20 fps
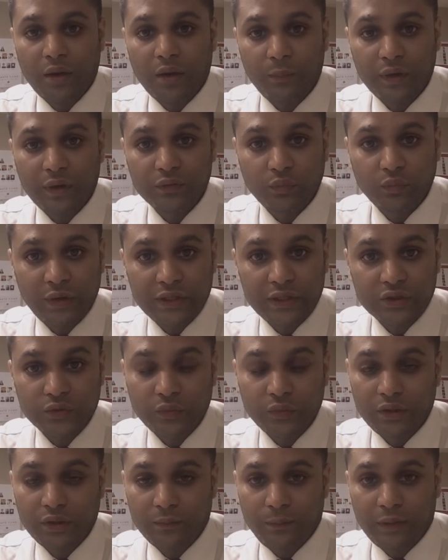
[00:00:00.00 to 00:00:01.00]
But when you
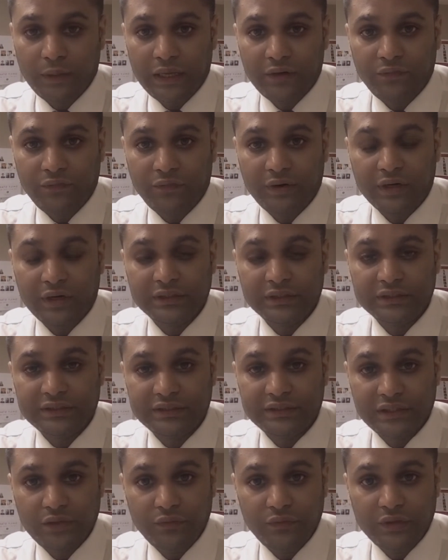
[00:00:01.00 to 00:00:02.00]
will apply for the
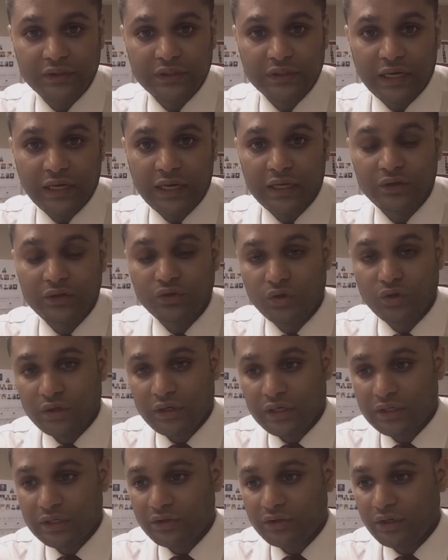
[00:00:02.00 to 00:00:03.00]
Z visa in your
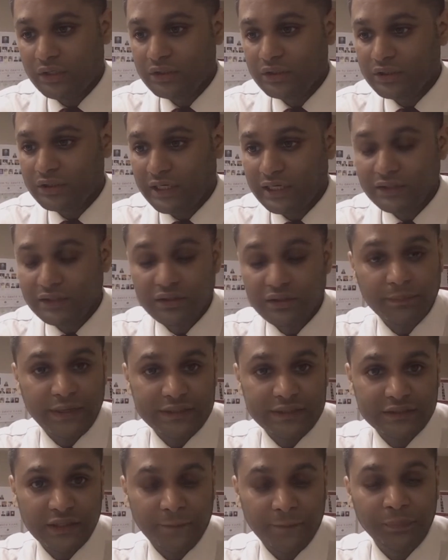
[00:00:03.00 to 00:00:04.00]
country, in Chinese
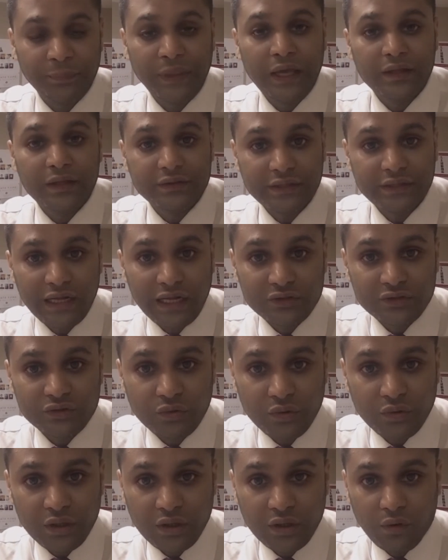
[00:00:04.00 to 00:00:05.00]
embassy, they
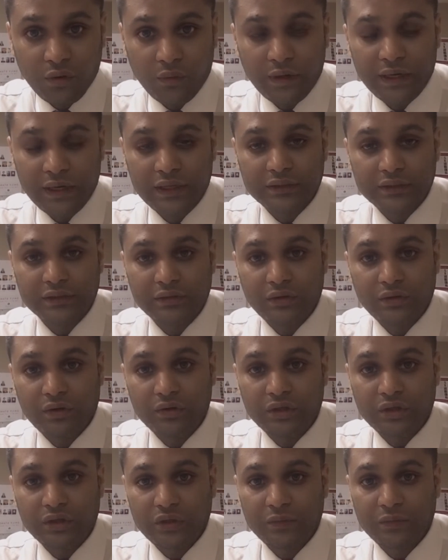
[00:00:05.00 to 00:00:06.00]
also require the
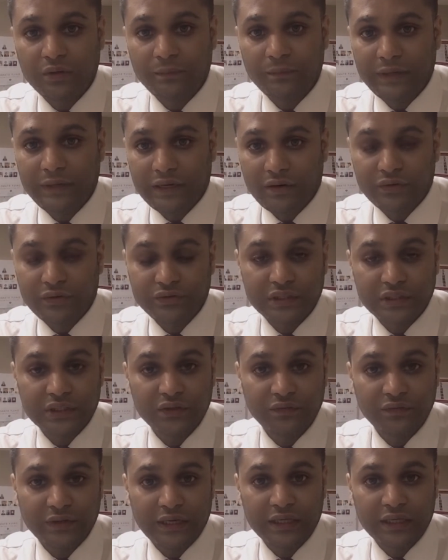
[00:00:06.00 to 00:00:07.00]
no criminal background
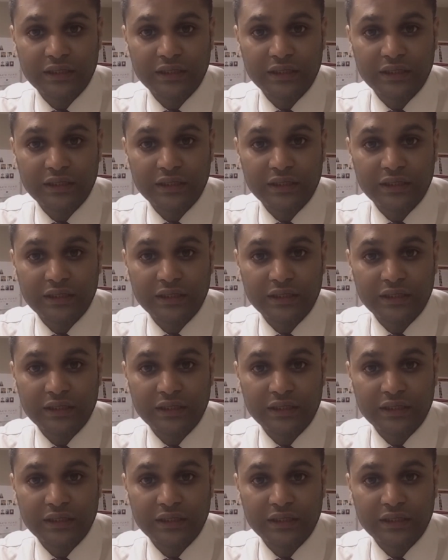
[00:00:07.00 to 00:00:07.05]
certificate,